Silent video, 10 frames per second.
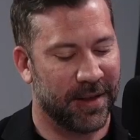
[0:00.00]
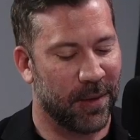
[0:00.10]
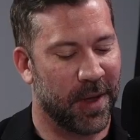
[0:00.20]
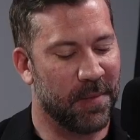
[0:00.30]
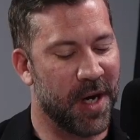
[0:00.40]

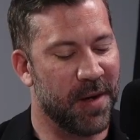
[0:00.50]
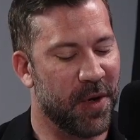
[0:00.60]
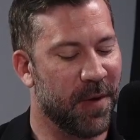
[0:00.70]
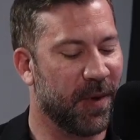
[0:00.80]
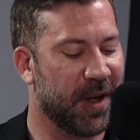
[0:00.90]
So like many
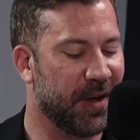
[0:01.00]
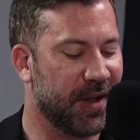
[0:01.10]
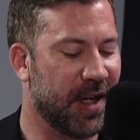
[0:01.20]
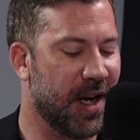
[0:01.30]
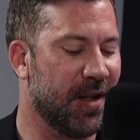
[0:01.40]
people
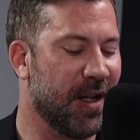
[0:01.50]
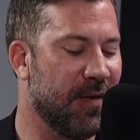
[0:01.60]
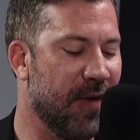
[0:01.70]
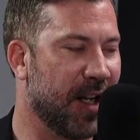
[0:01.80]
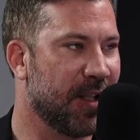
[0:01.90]
understand the
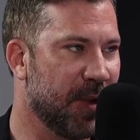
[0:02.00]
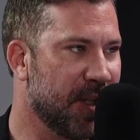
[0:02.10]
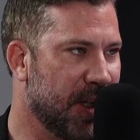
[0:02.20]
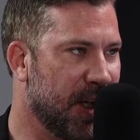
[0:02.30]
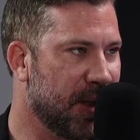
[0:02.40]

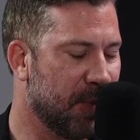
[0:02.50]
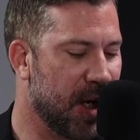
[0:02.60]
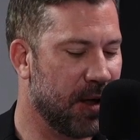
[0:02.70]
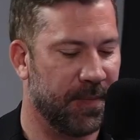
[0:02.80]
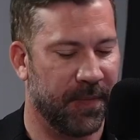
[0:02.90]
advancements in
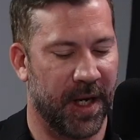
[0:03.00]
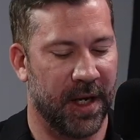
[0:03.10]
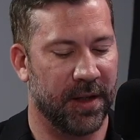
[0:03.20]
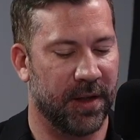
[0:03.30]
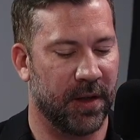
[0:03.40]
HMI
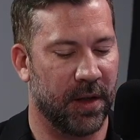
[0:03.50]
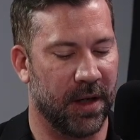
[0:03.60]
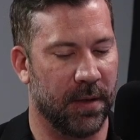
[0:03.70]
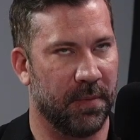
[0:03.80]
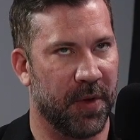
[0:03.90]
as
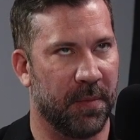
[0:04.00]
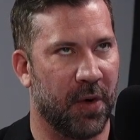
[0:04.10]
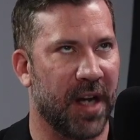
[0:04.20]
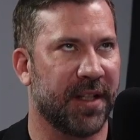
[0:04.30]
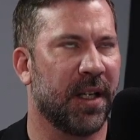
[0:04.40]
the
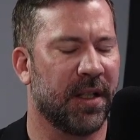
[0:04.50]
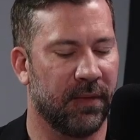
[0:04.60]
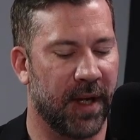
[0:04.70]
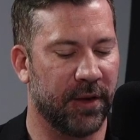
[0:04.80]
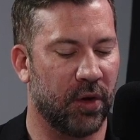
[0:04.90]
process
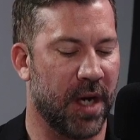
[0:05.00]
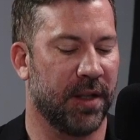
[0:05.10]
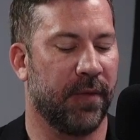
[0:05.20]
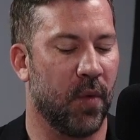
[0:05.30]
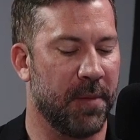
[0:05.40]
of like
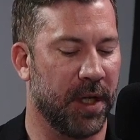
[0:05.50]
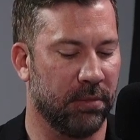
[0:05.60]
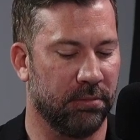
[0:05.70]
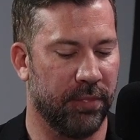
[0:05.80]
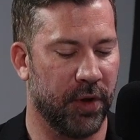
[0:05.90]

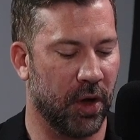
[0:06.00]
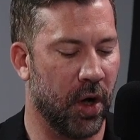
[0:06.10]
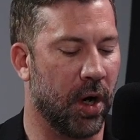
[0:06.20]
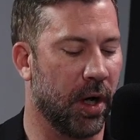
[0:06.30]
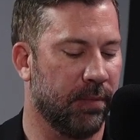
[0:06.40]
transforming the
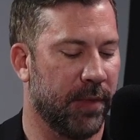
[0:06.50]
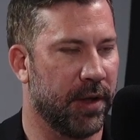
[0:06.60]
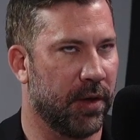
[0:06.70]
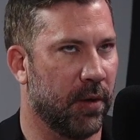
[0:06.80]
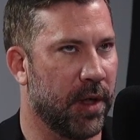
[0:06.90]
car
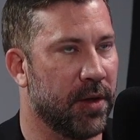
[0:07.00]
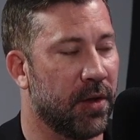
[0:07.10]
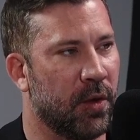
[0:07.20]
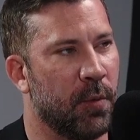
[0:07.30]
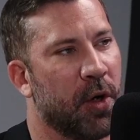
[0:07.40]
into a
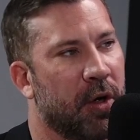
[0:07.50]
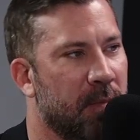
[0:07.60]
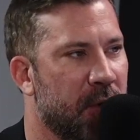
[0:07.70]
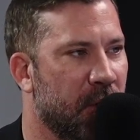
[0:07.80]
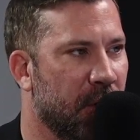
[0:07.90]

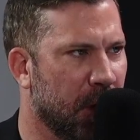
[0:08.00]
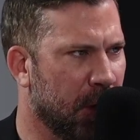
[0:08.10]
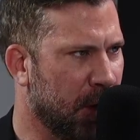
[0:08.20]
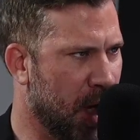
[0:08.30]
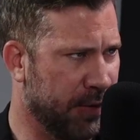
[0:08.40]

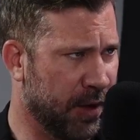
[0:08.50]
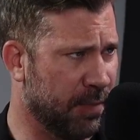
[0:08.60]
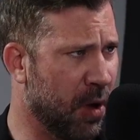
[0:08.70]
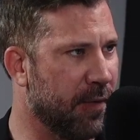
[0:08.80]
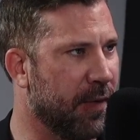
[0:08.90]
supercomputer kind of
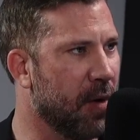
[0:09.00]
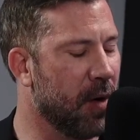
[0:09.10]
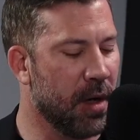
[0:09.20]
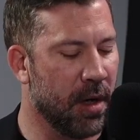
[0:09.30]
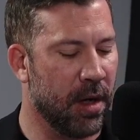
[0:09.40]

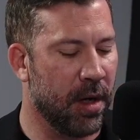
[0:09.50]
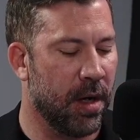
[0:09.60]
smartphone.